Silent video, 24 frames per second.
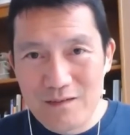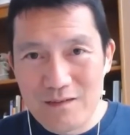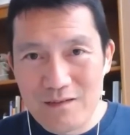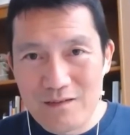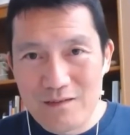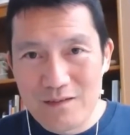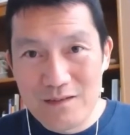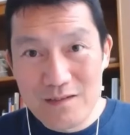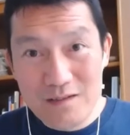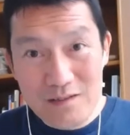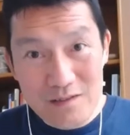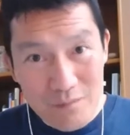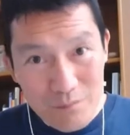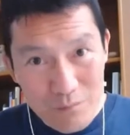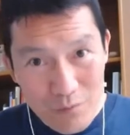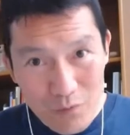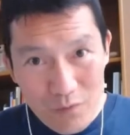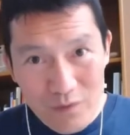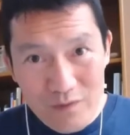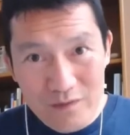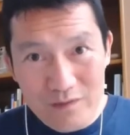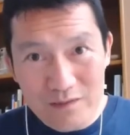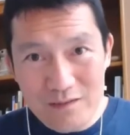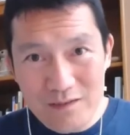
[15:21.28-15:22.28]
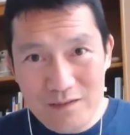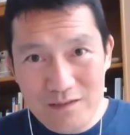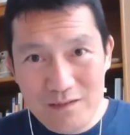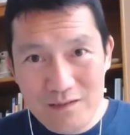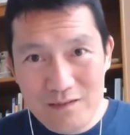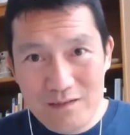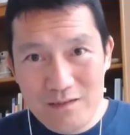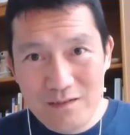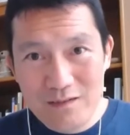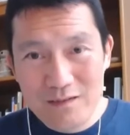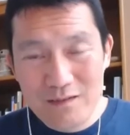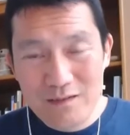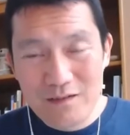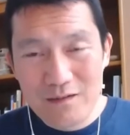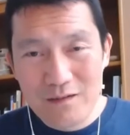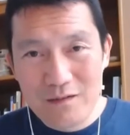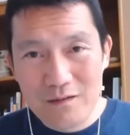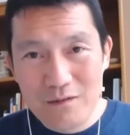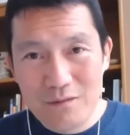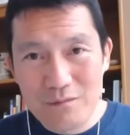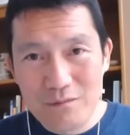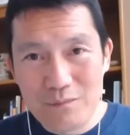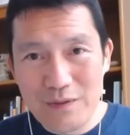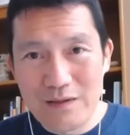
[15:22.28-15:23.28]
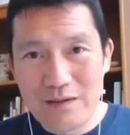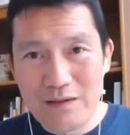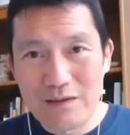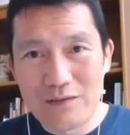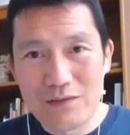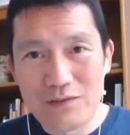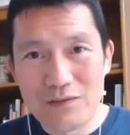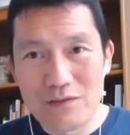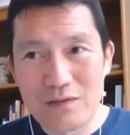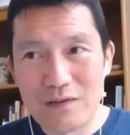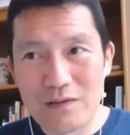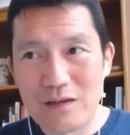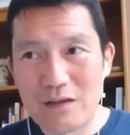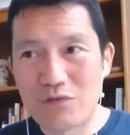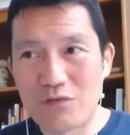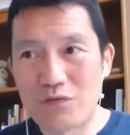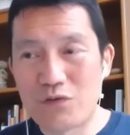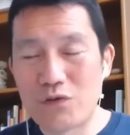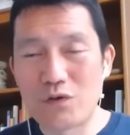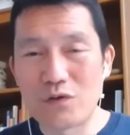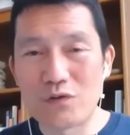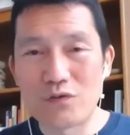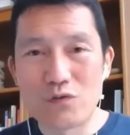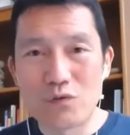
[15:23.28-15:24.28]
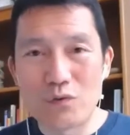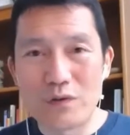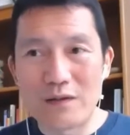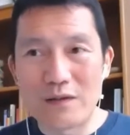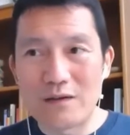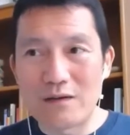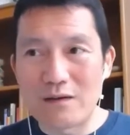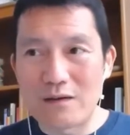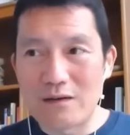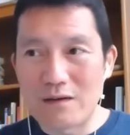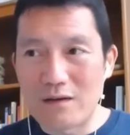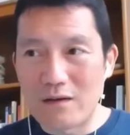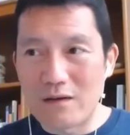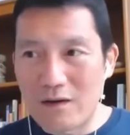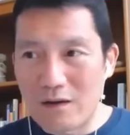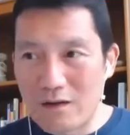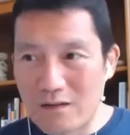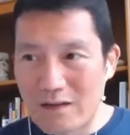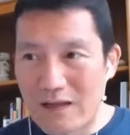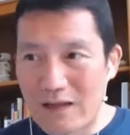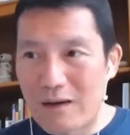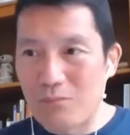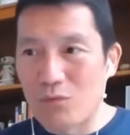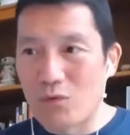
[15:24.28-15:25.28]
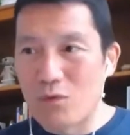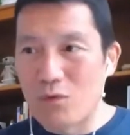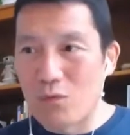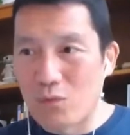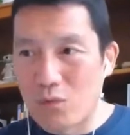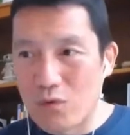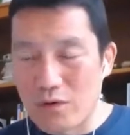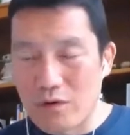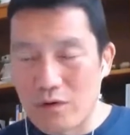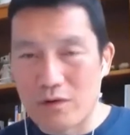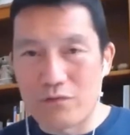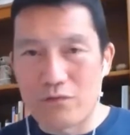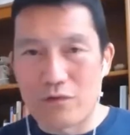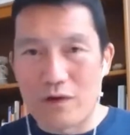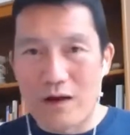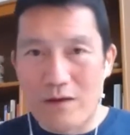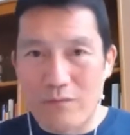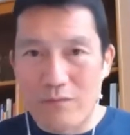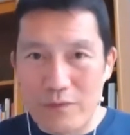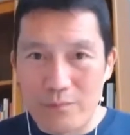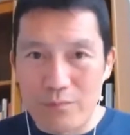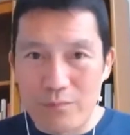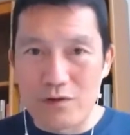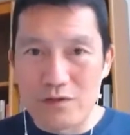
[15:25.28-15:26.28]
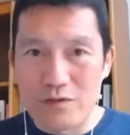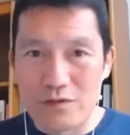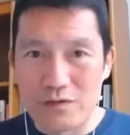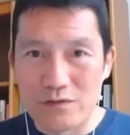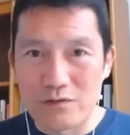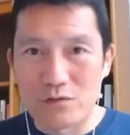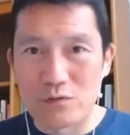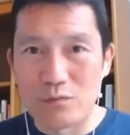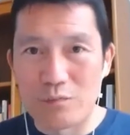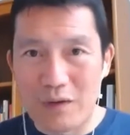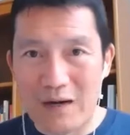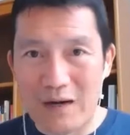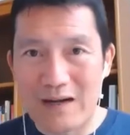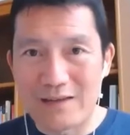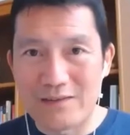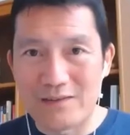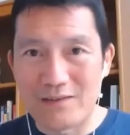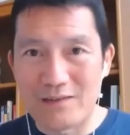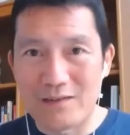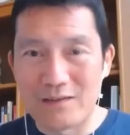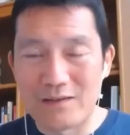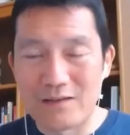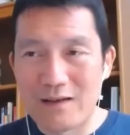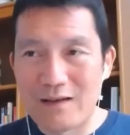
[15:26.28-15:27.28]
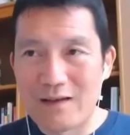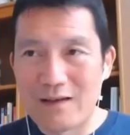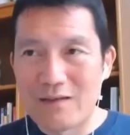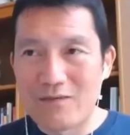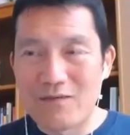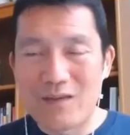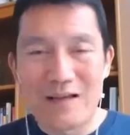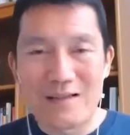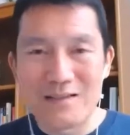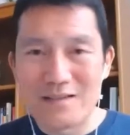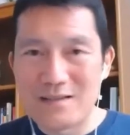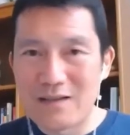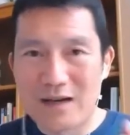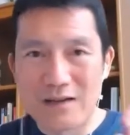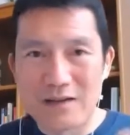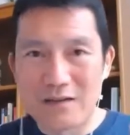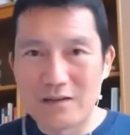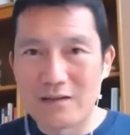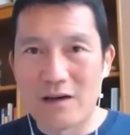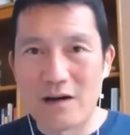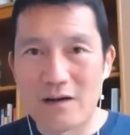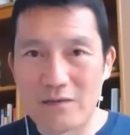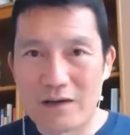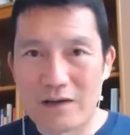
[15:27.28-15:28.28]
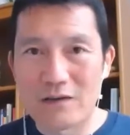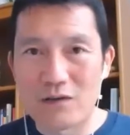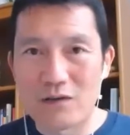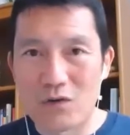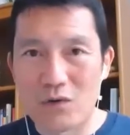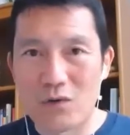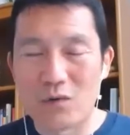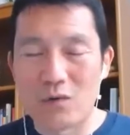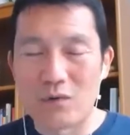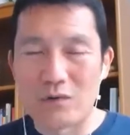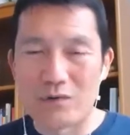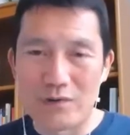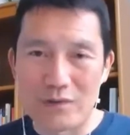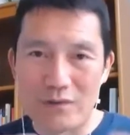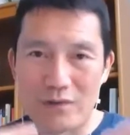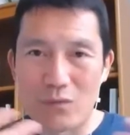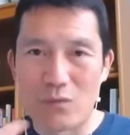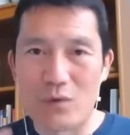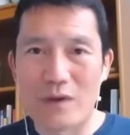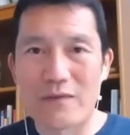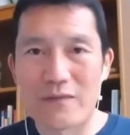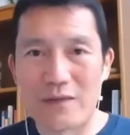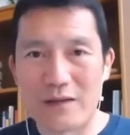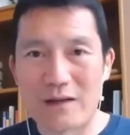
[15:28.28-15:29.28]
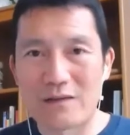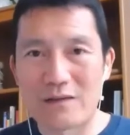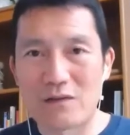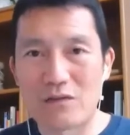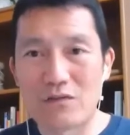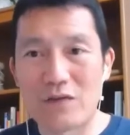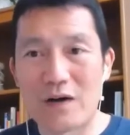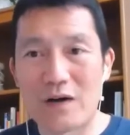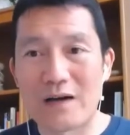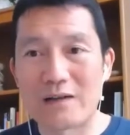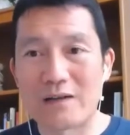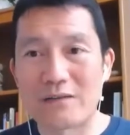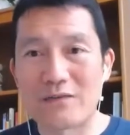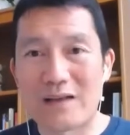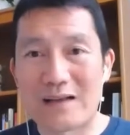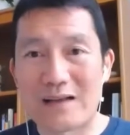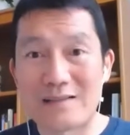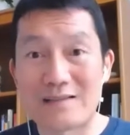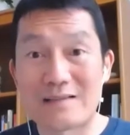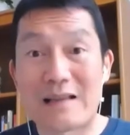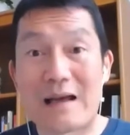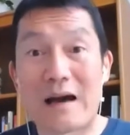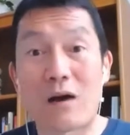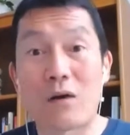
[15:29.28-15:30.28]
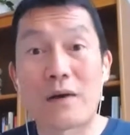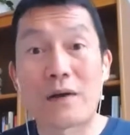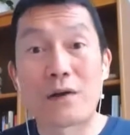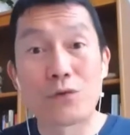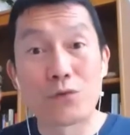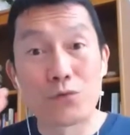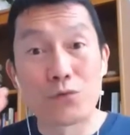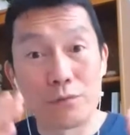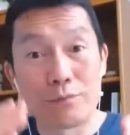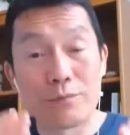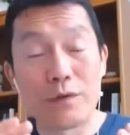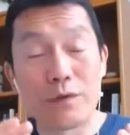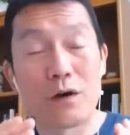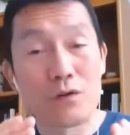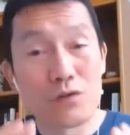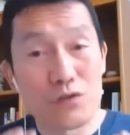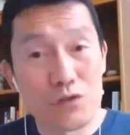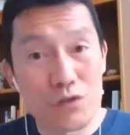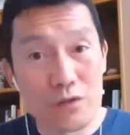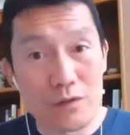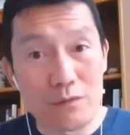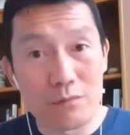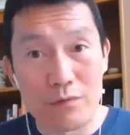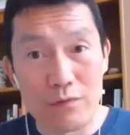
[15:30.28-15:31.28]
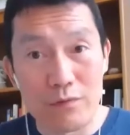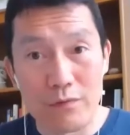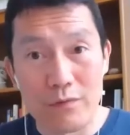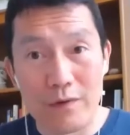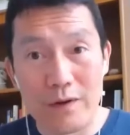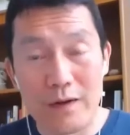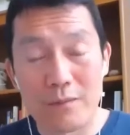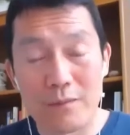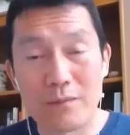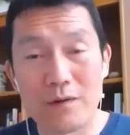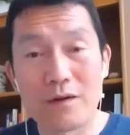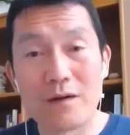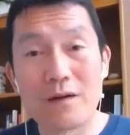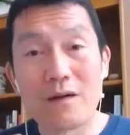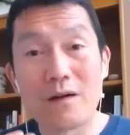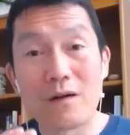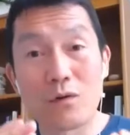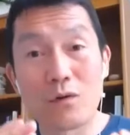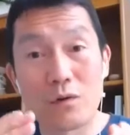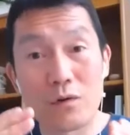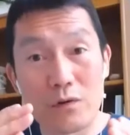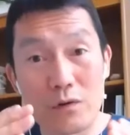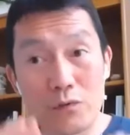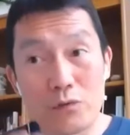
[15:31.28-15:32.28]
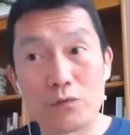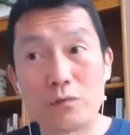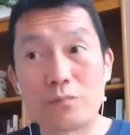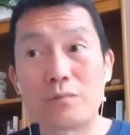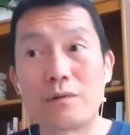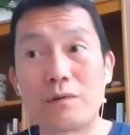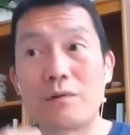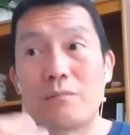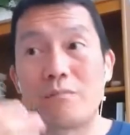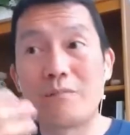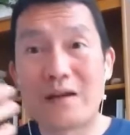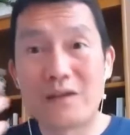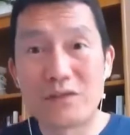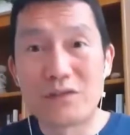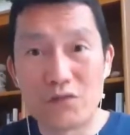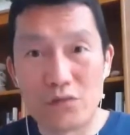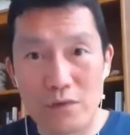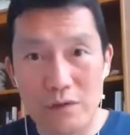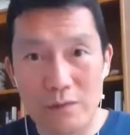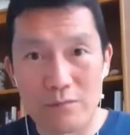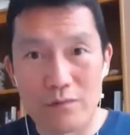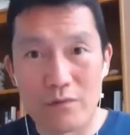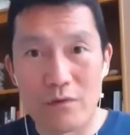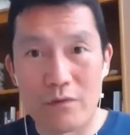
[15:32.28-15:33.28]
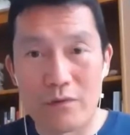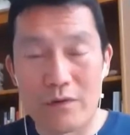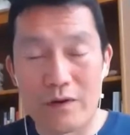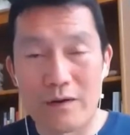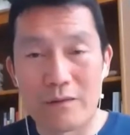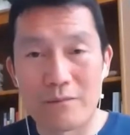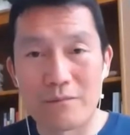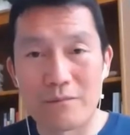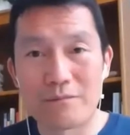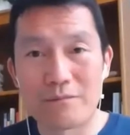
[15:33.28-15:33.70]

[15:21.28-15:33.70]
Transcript: This is important because if you're doing a lot more work for every person who buys it, that's not an online course in the way that I define it. That's now a group coaching program or a group mentoring program.